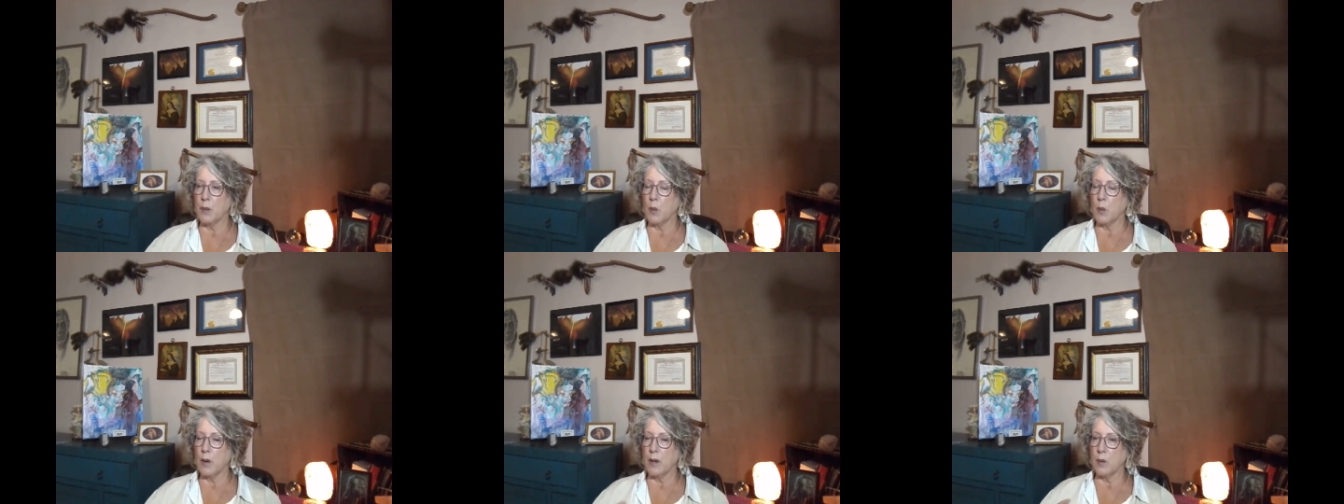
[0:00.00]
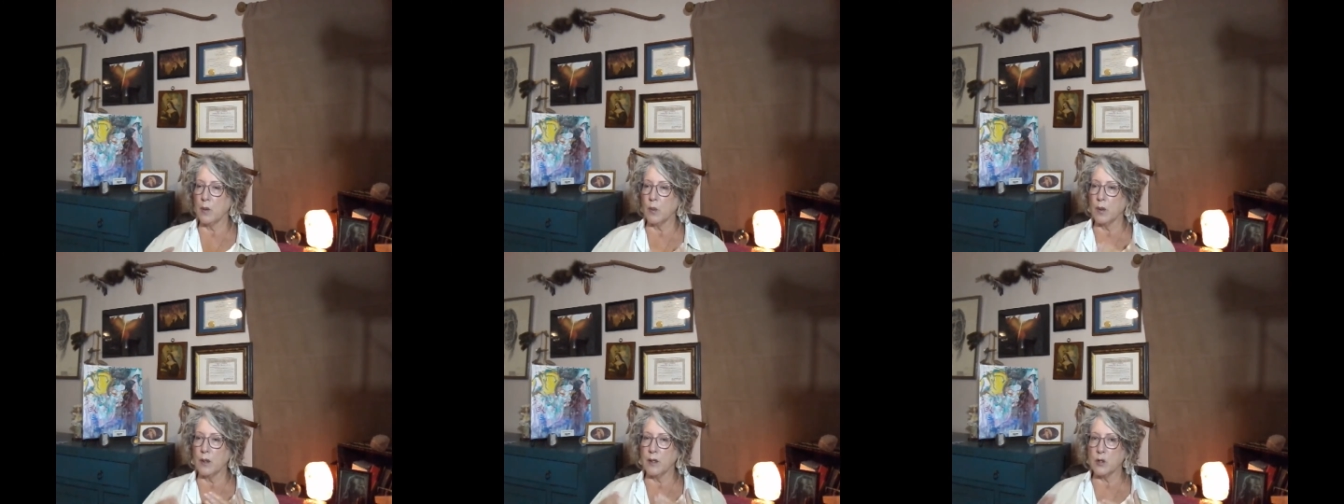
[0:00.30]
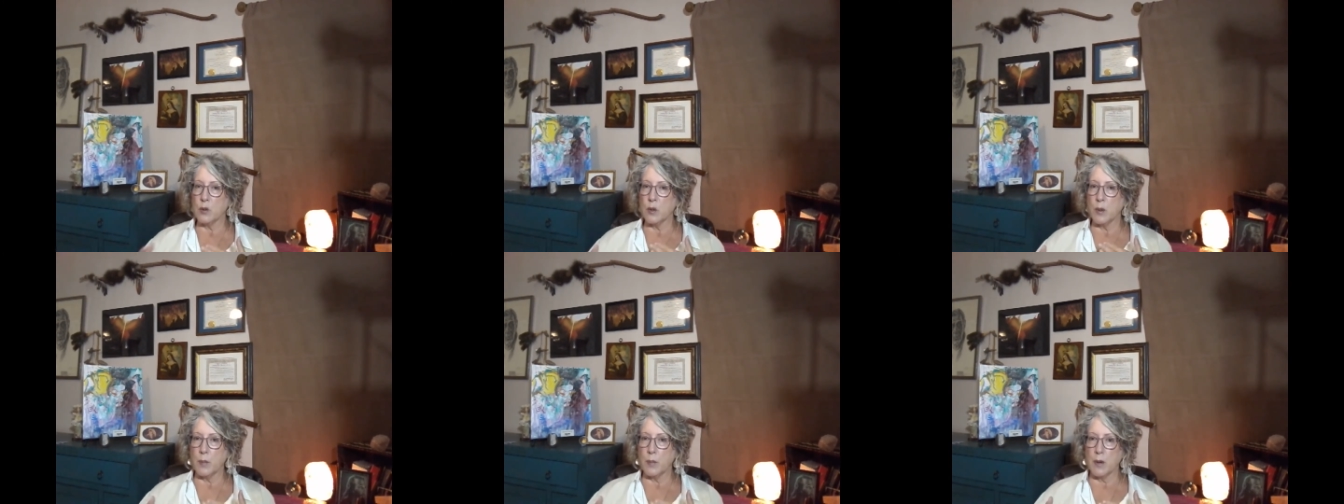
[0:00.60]
but we can really
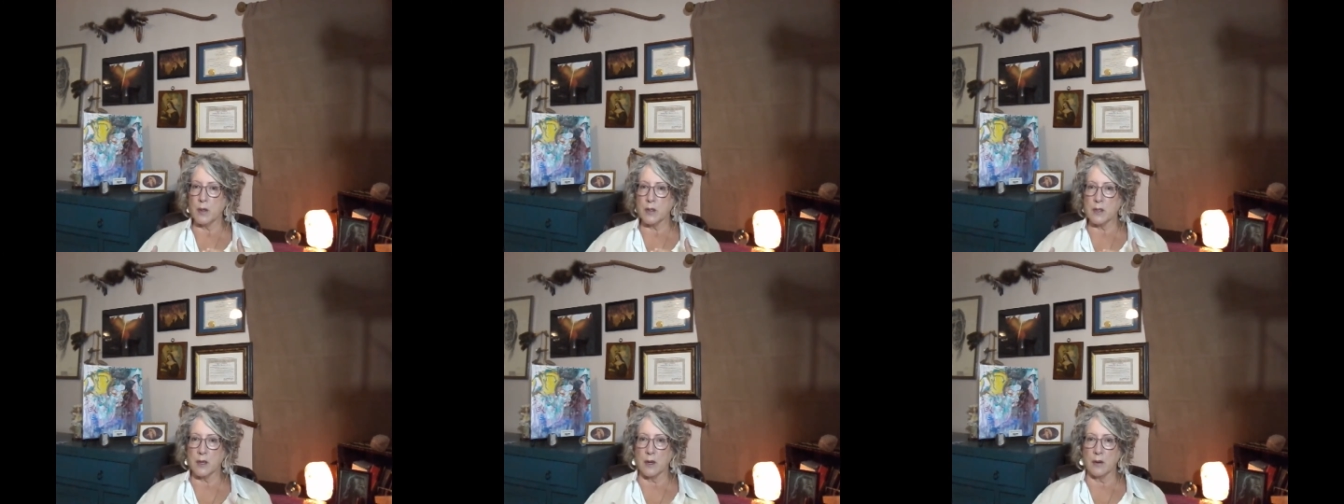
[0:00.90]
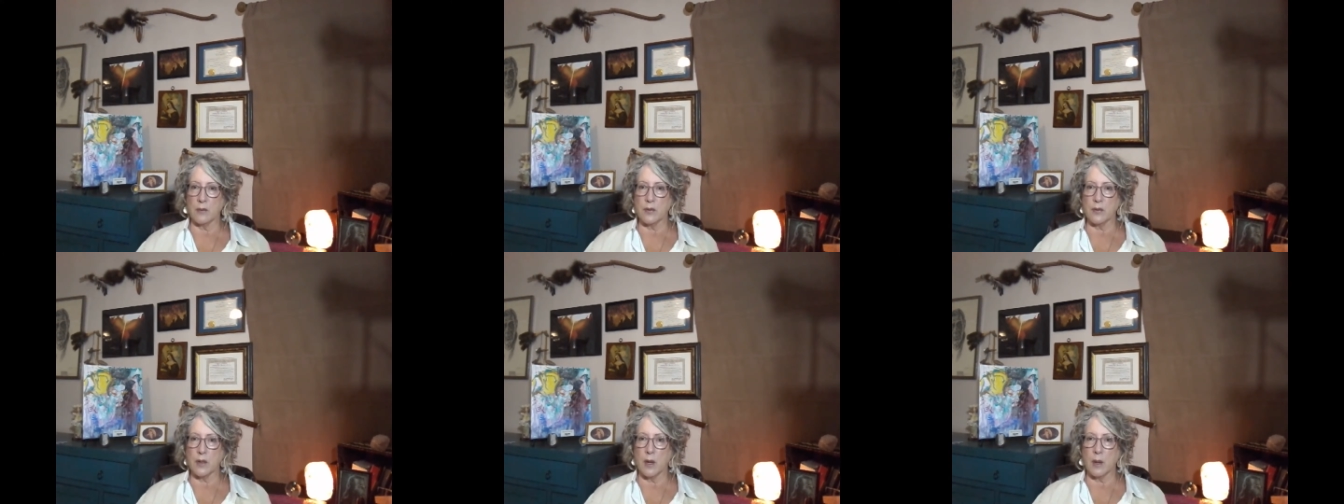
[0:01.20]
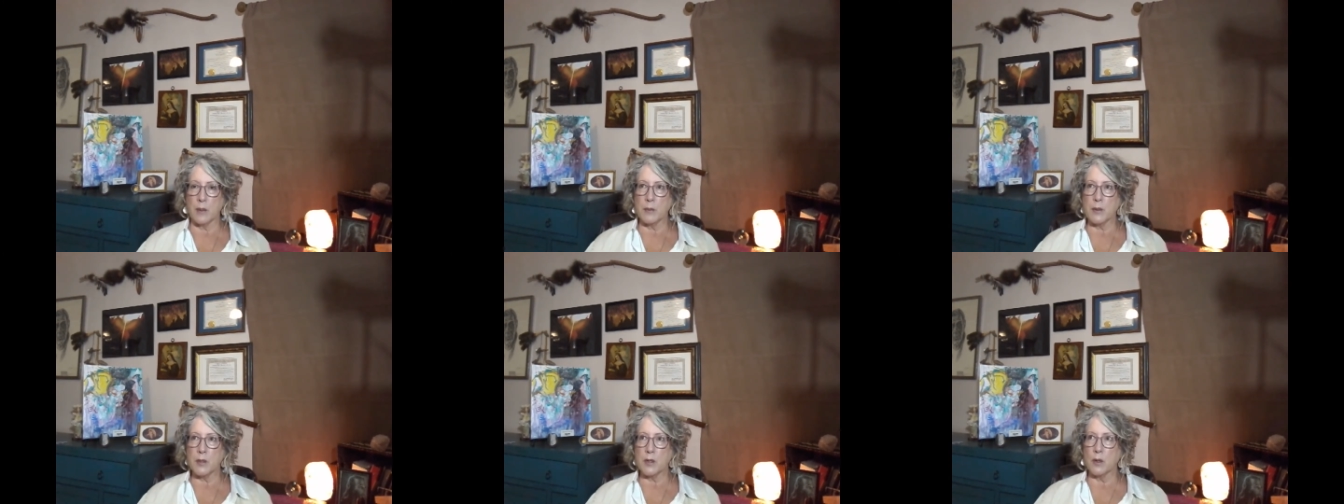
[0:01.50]
trip ourselves
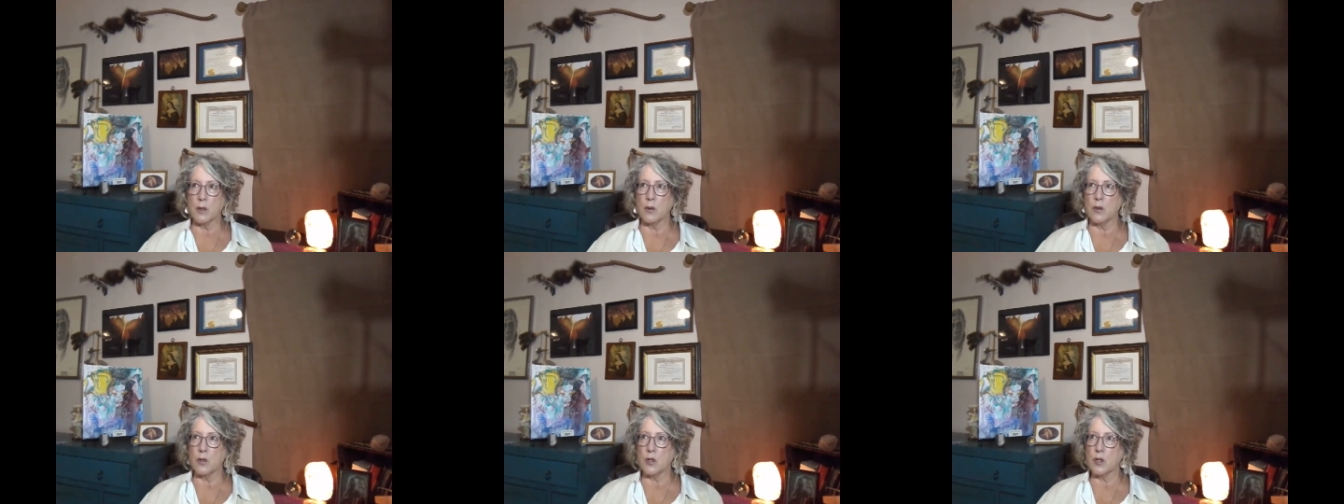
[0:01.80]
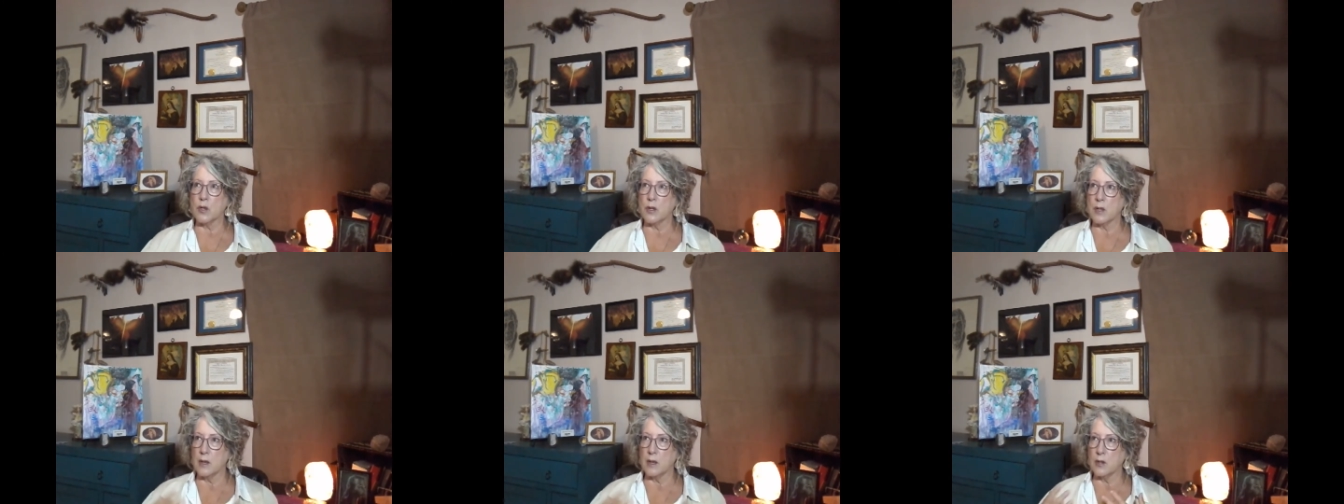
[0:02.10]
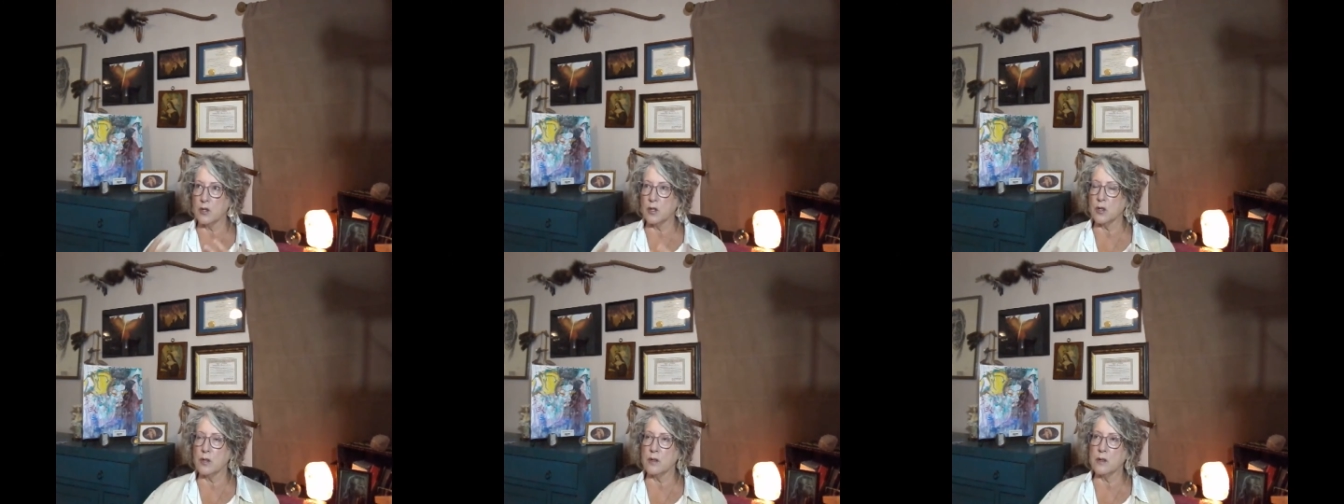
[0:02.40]
up. So they're just
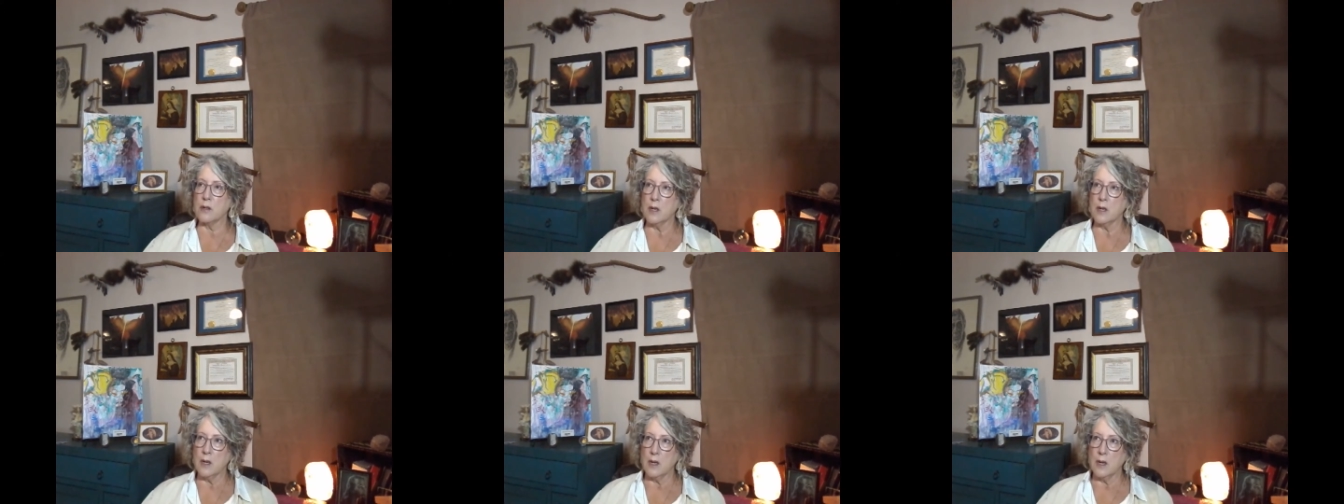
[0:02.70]
saying, just,